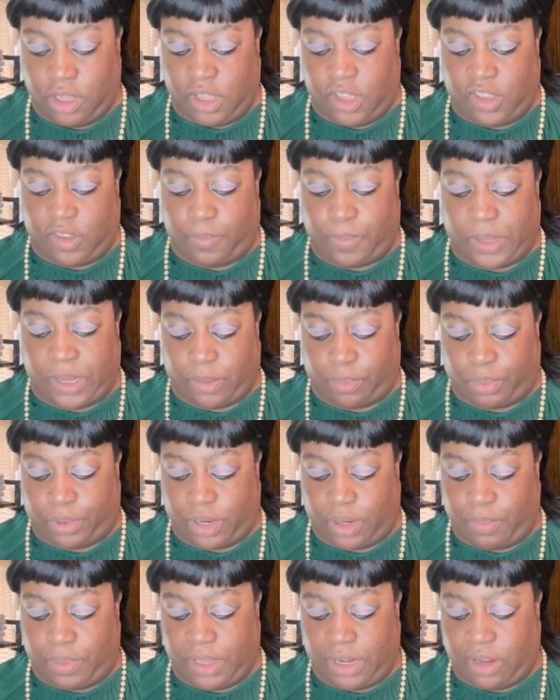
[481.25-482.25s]
spent a
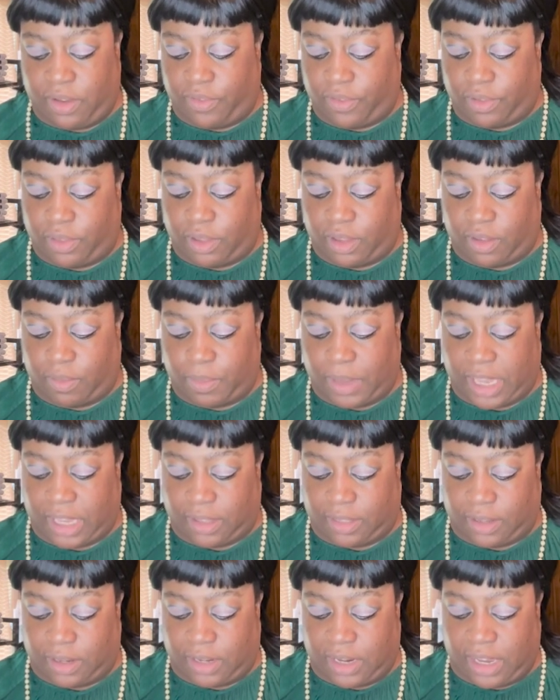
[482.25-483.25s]
pretty penny for this back
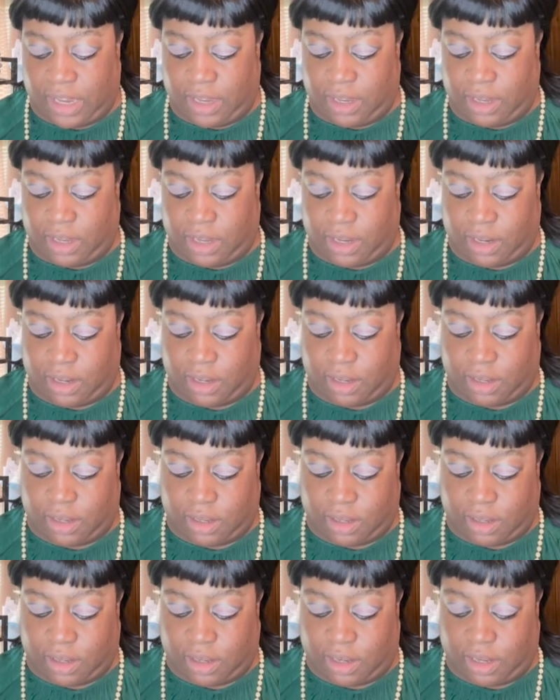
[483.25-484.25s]
in the day,
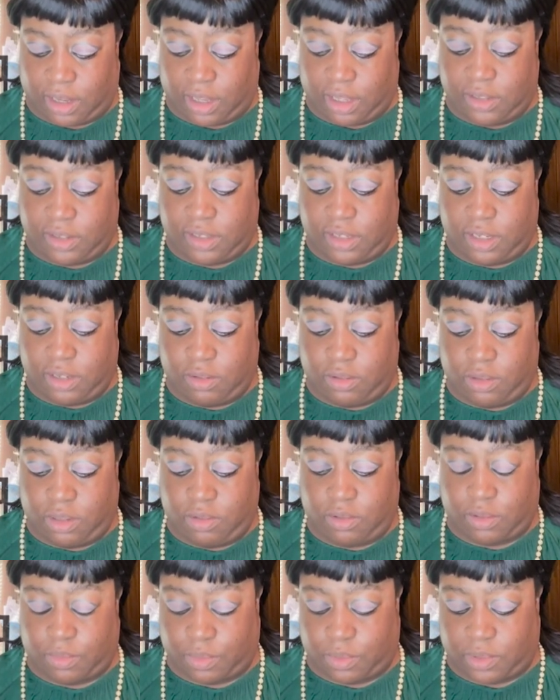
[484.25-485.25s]
and it's still
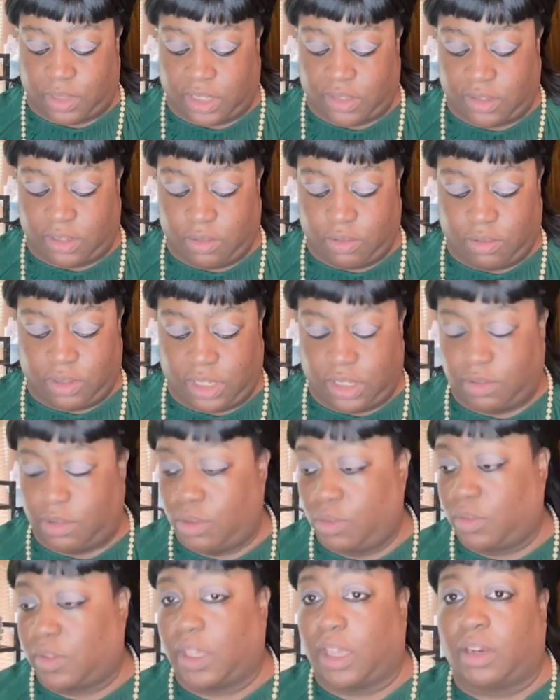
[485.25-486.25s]
usable. I still get
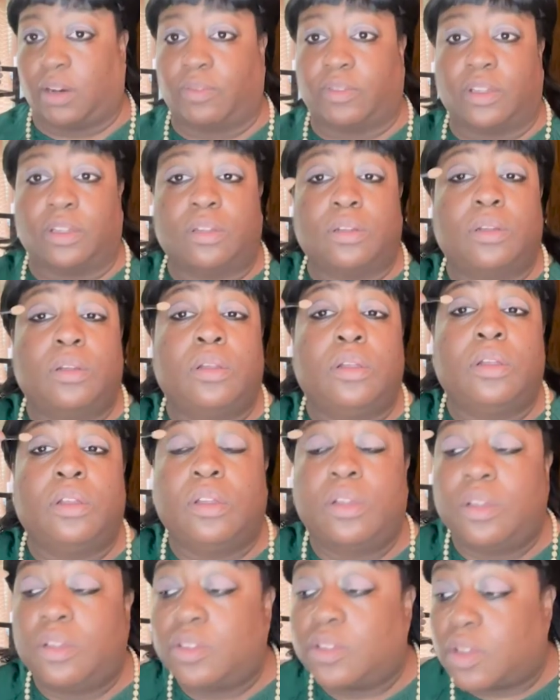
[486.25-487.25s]
use out of it.
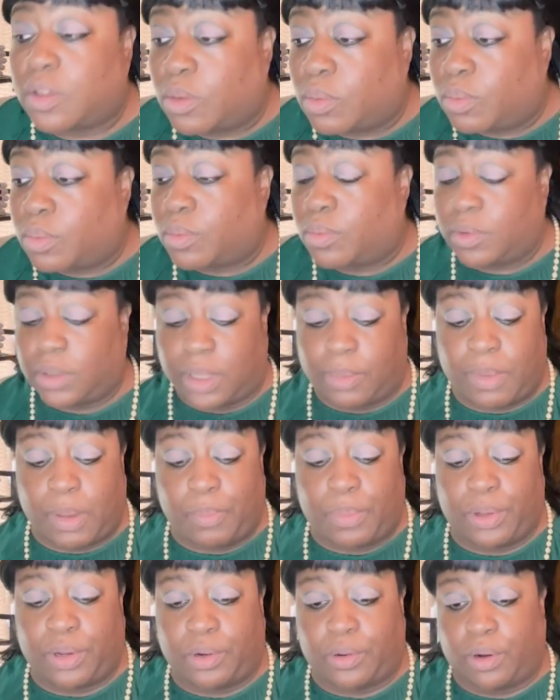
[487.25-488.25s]
So let me
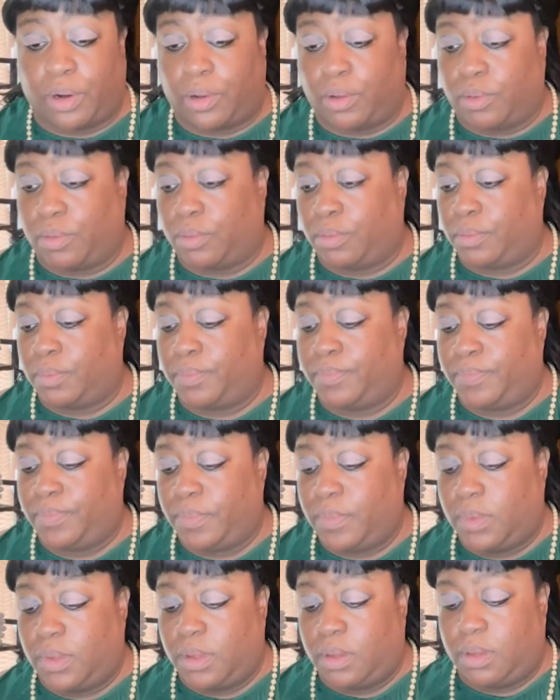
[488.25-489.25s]
put her on.
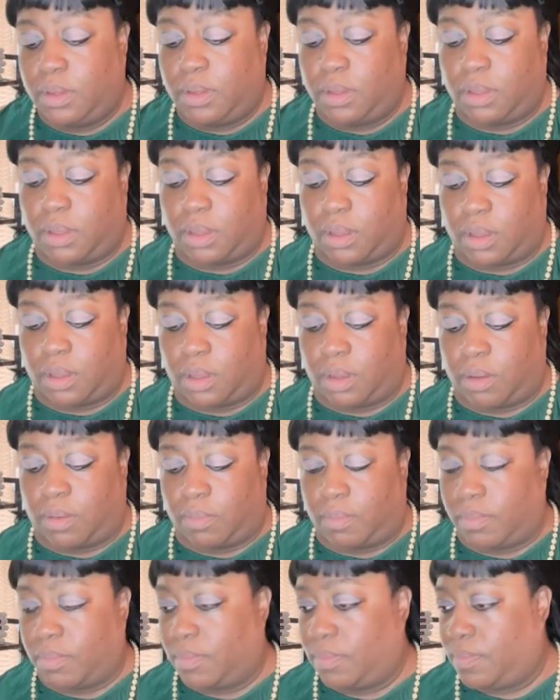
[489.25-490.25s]
I
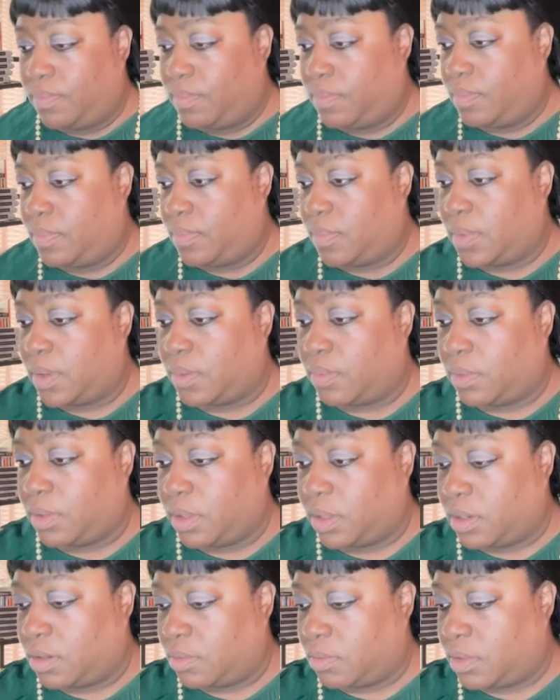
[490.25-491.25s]

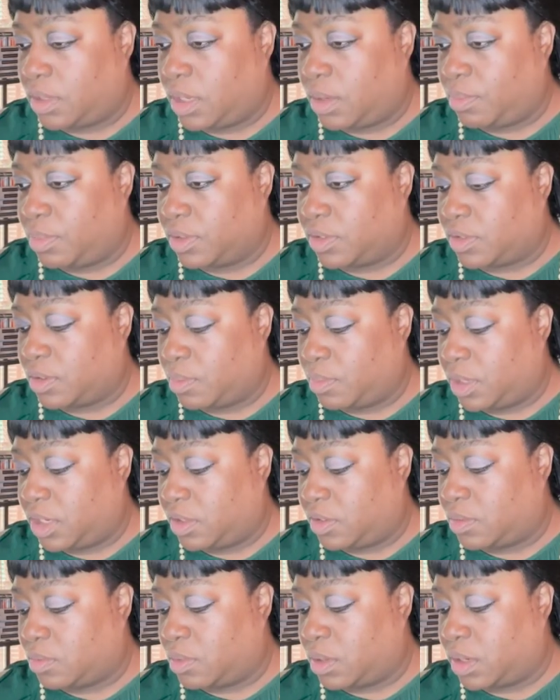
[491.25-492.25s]
really don't need but so many
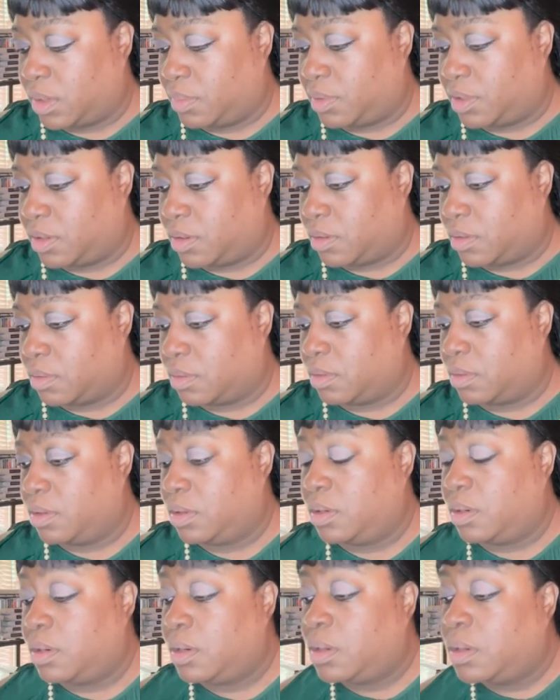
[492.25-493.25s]
swipes here.
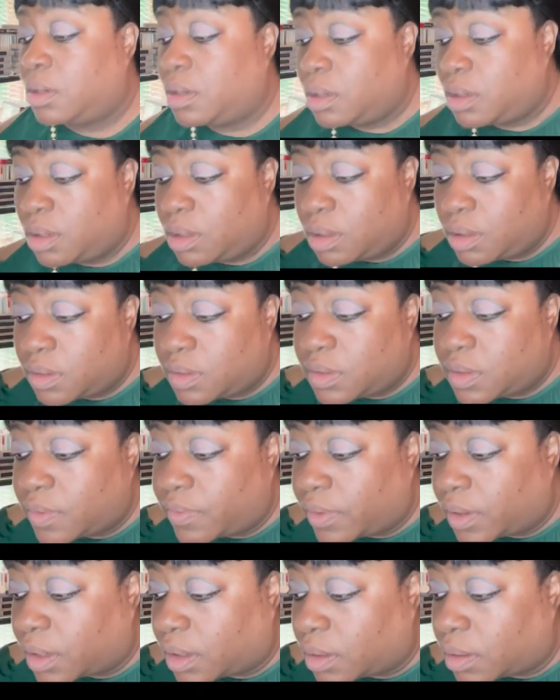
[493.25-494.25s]
See
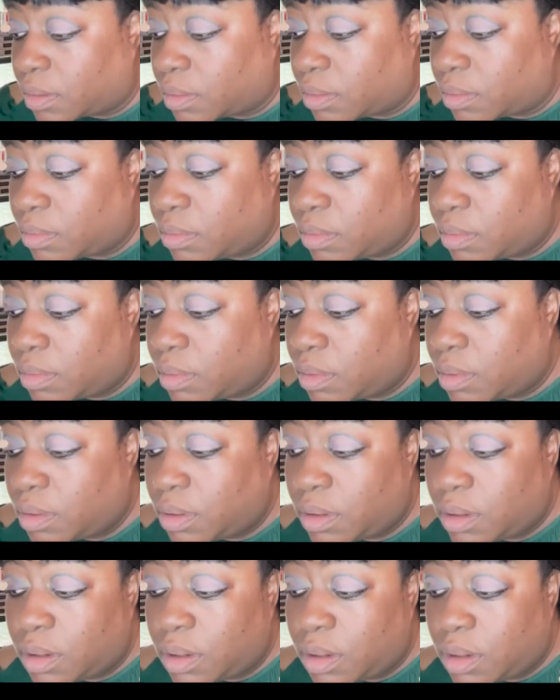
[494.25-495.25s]
if I can
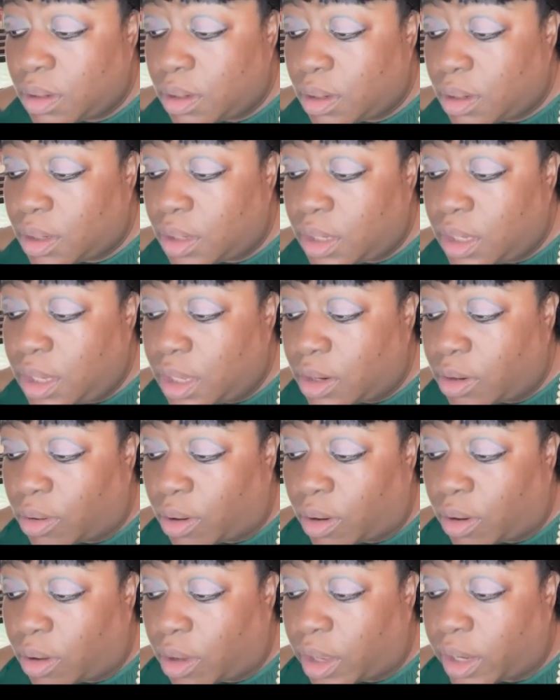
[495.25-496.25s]
get her
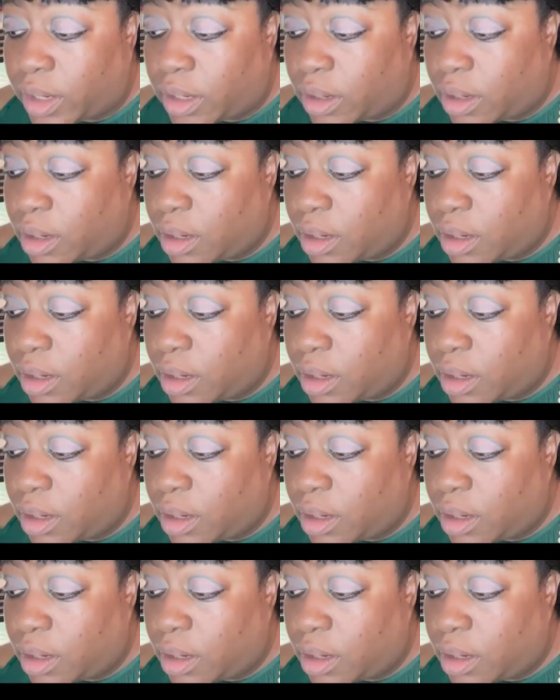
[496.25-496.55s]
on.